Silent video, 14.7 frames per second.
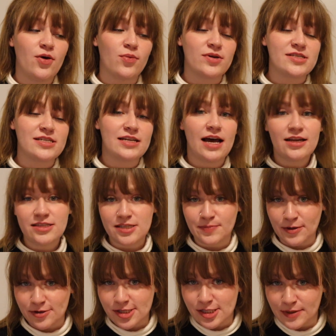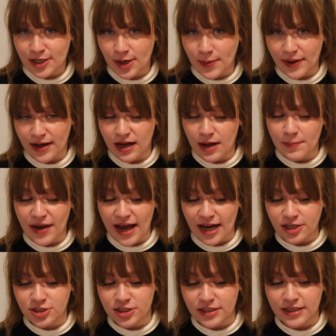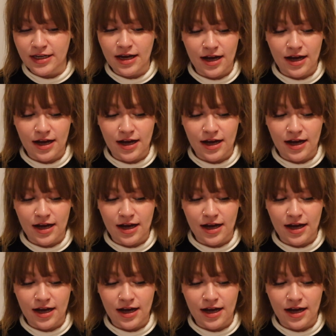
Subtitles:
was not supposed to be going up, actually,